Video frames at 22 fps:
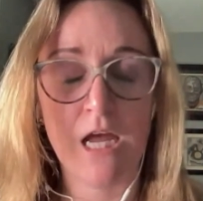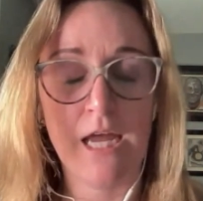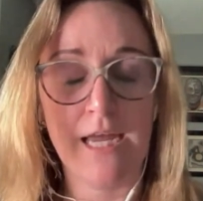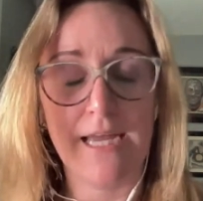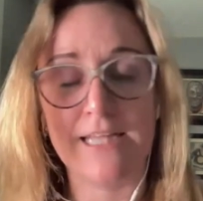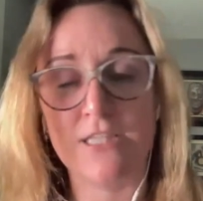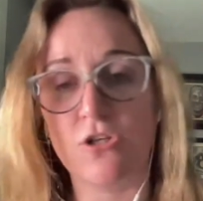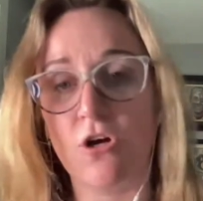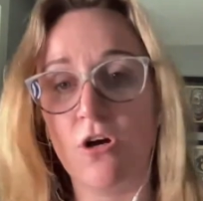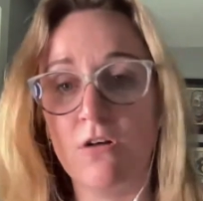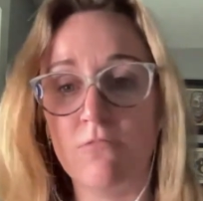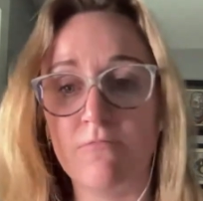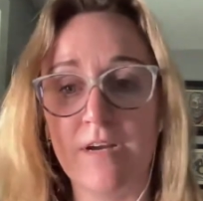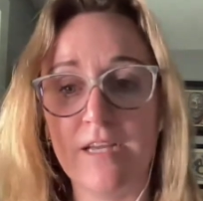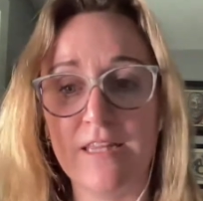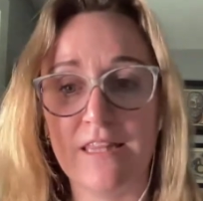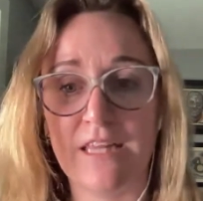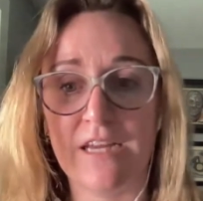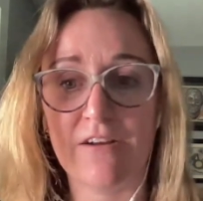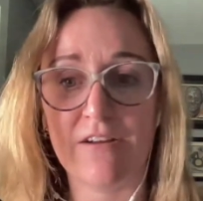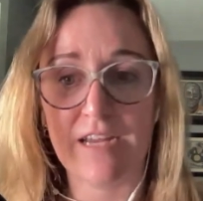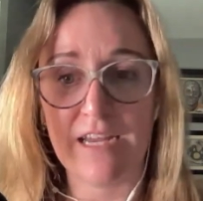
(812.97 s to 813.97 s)
It's all right
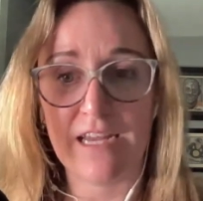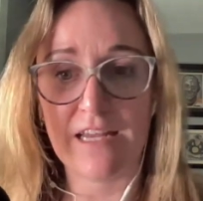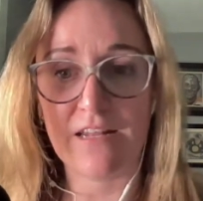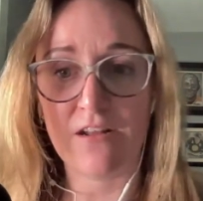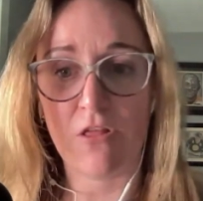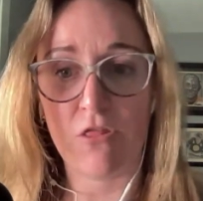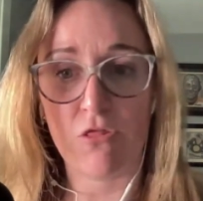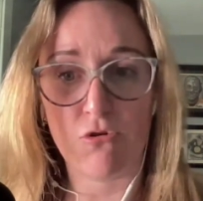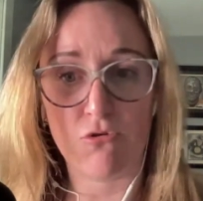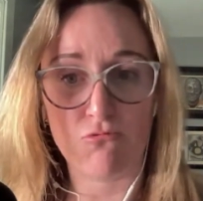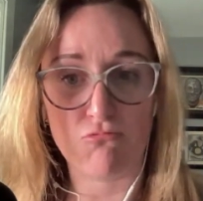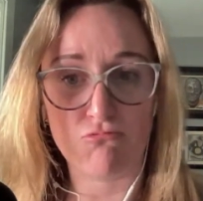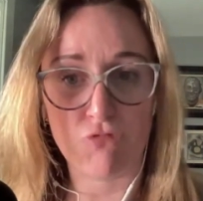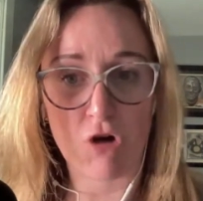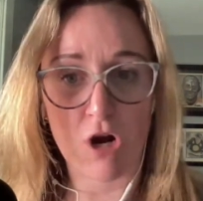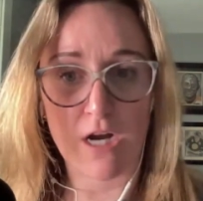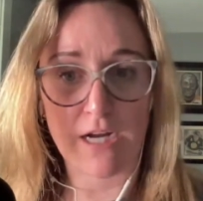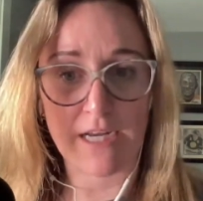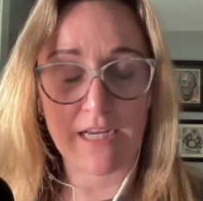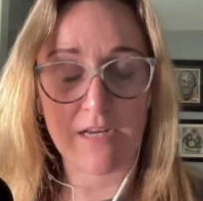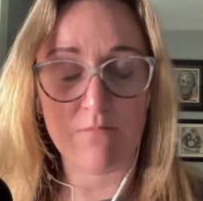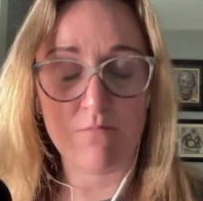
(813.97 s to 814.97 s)
there in the
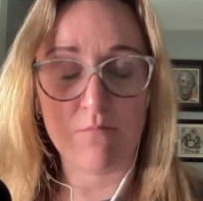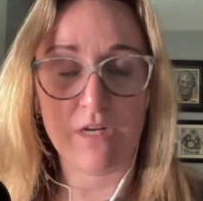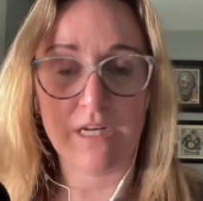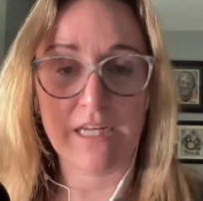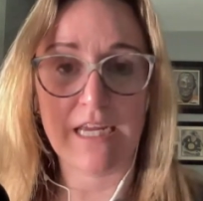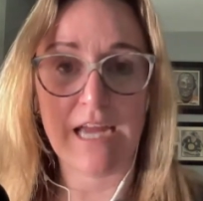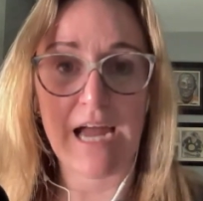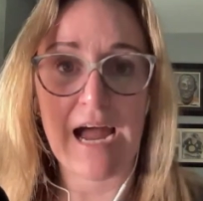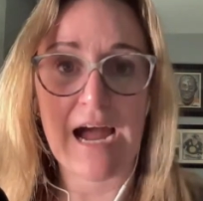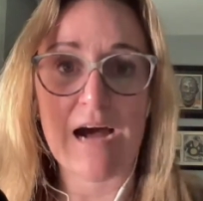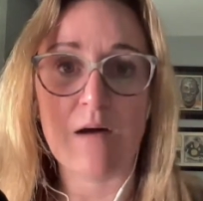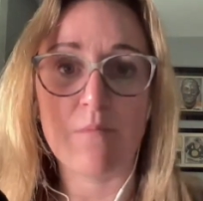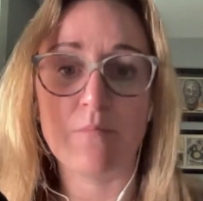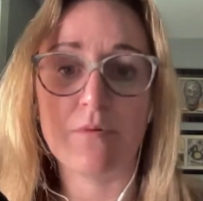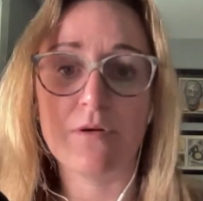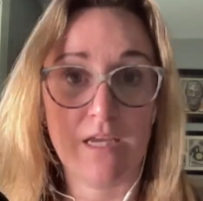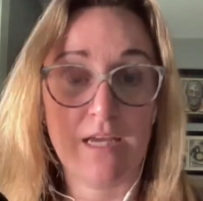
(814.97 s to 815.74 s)
Rocket Money app.